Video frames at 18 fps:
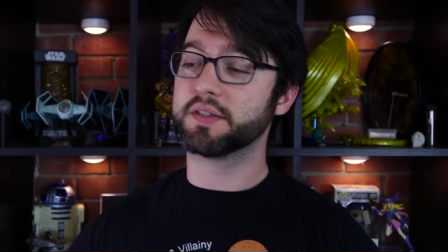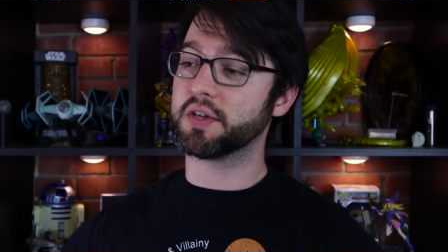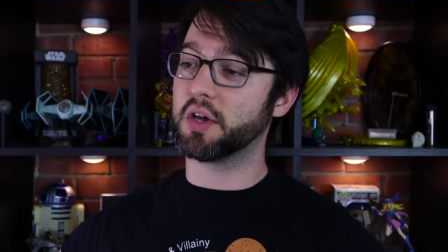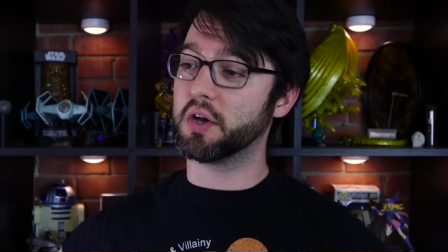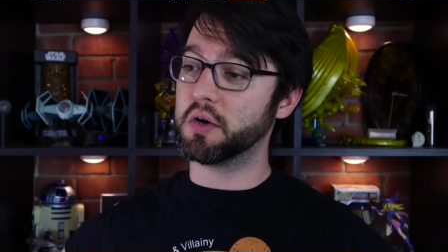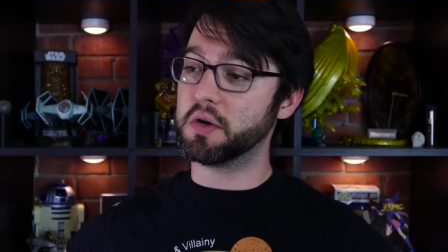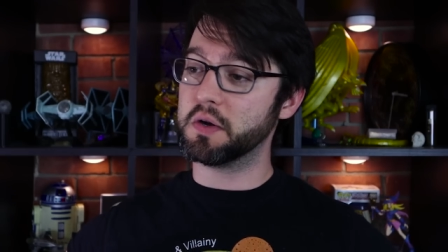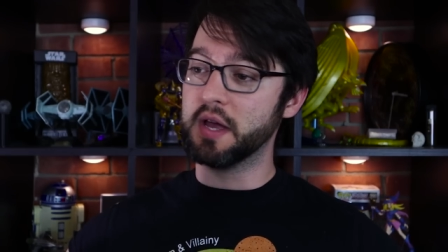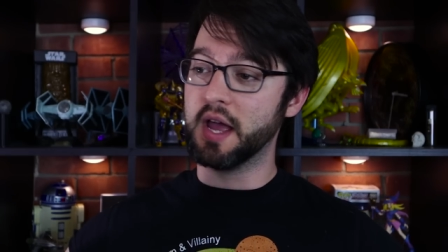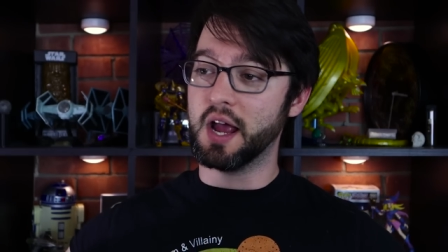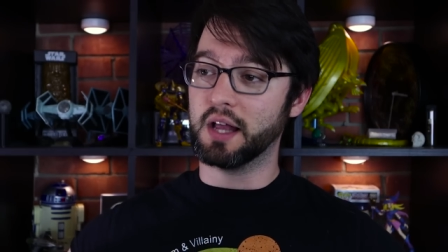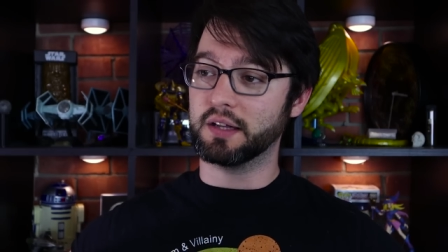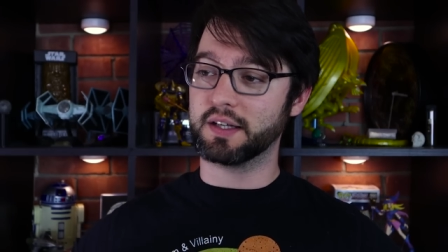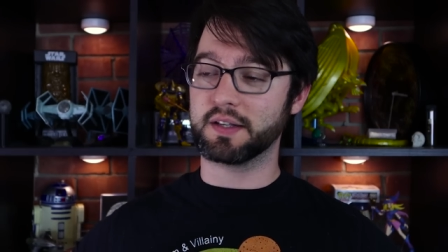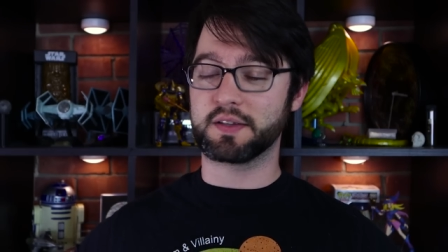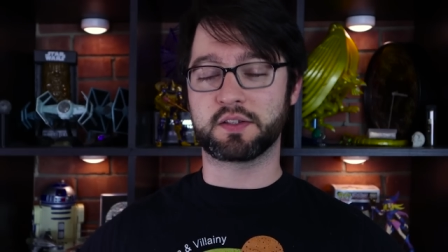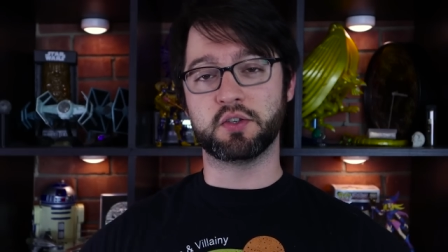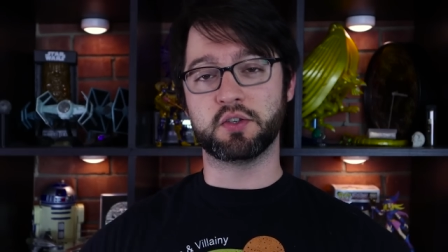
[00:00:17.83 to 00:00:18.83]
So
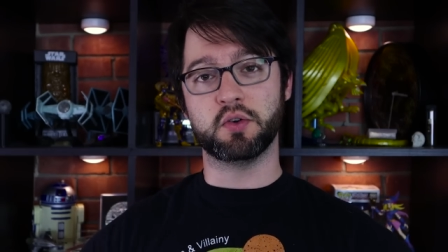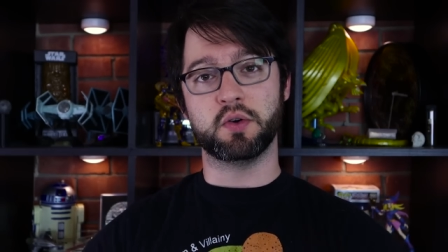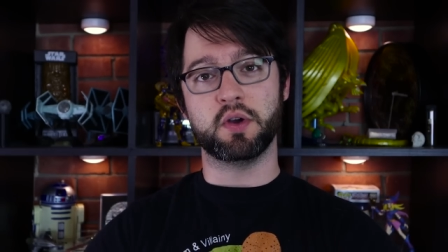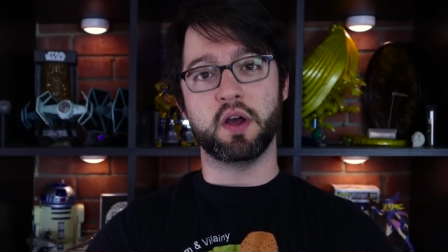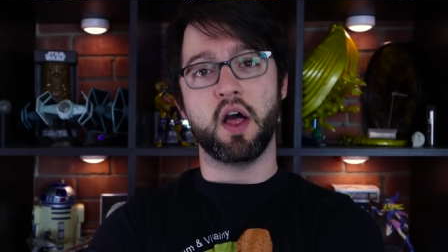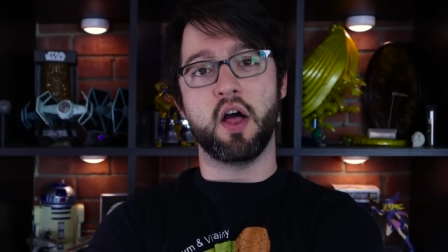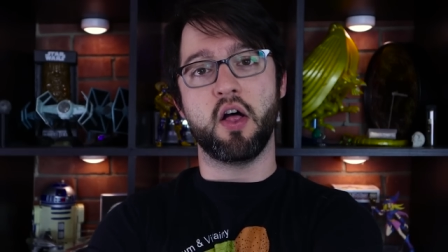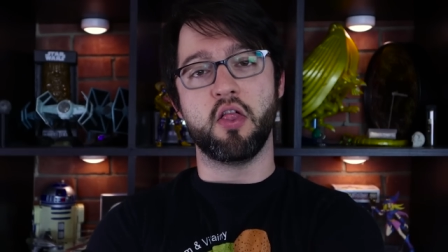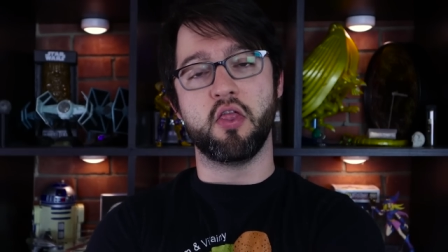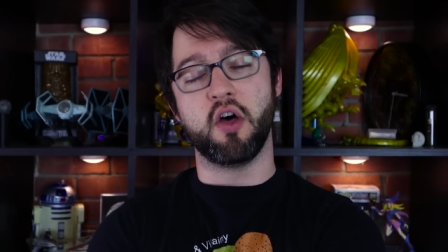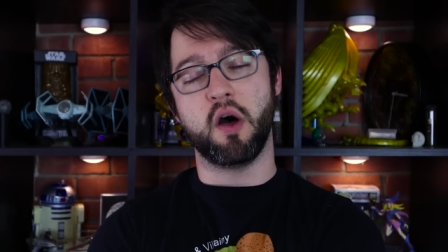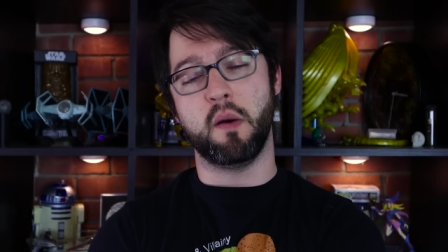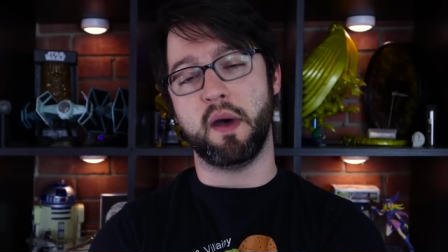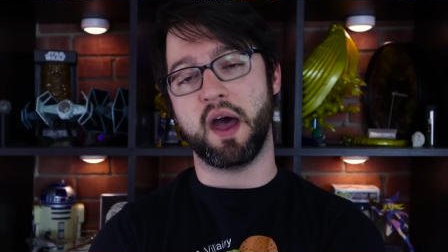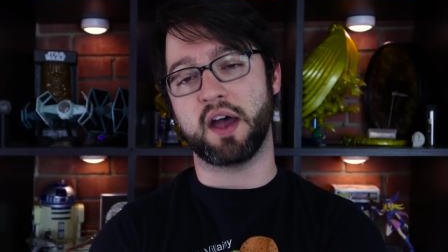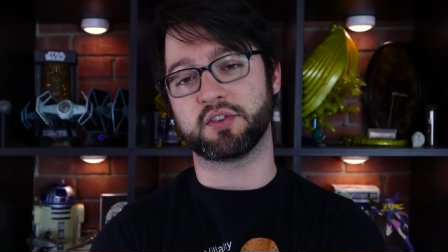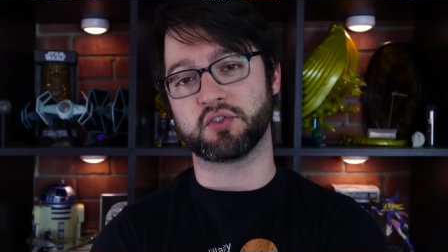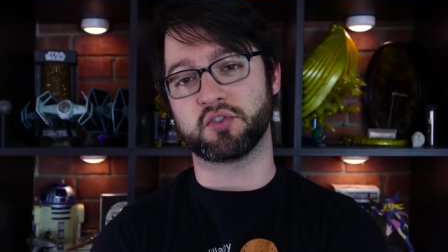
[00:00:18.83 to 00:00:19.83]
let's do the
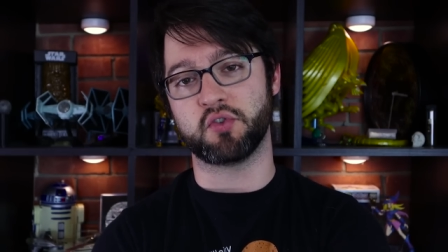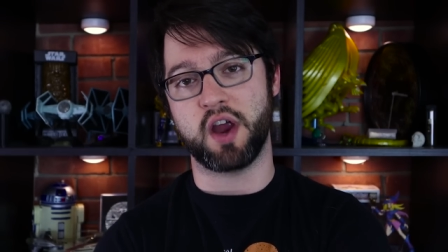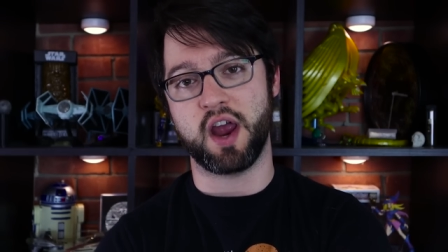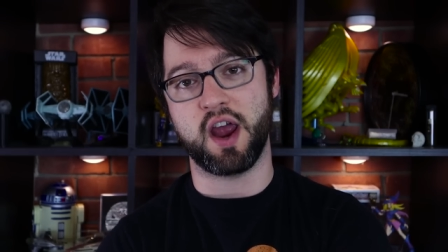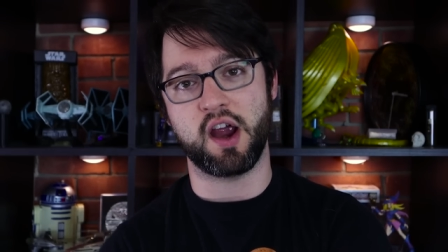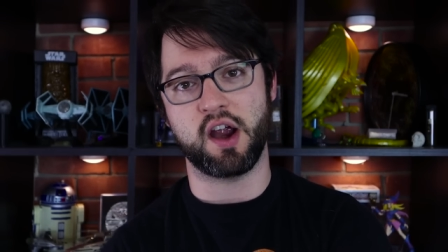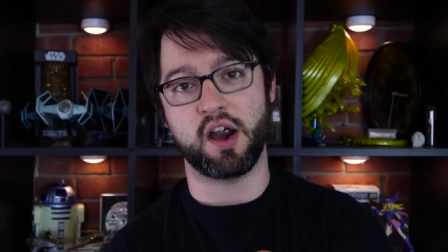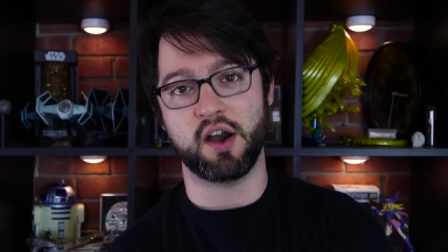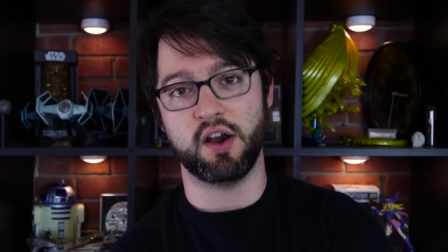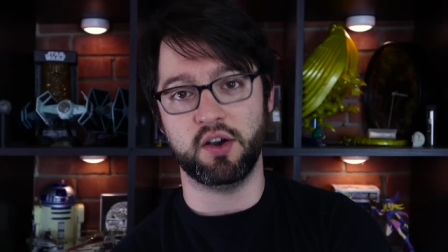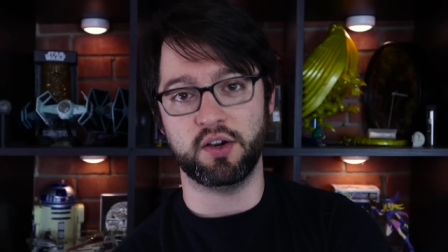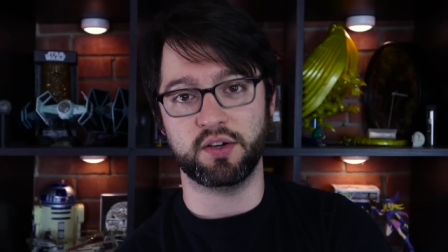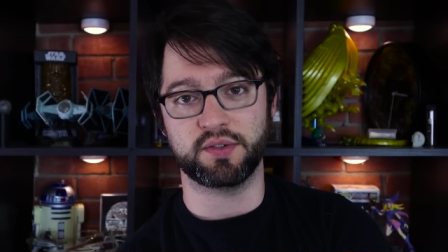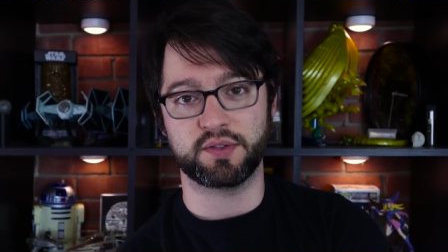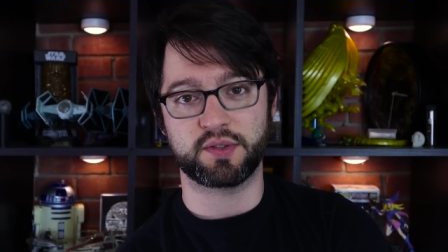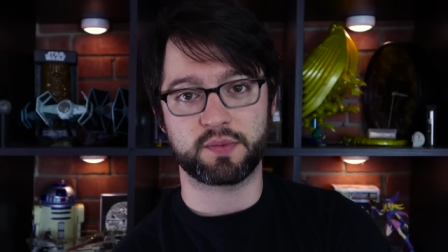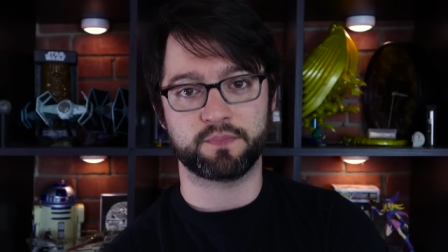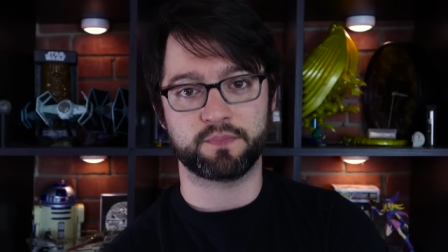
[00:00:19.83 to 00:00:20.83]
best
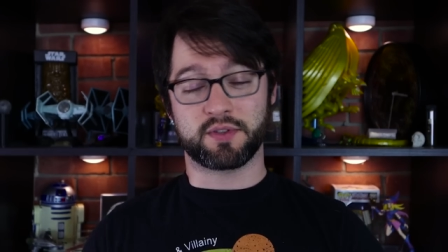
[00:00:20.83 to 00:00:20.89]
rares.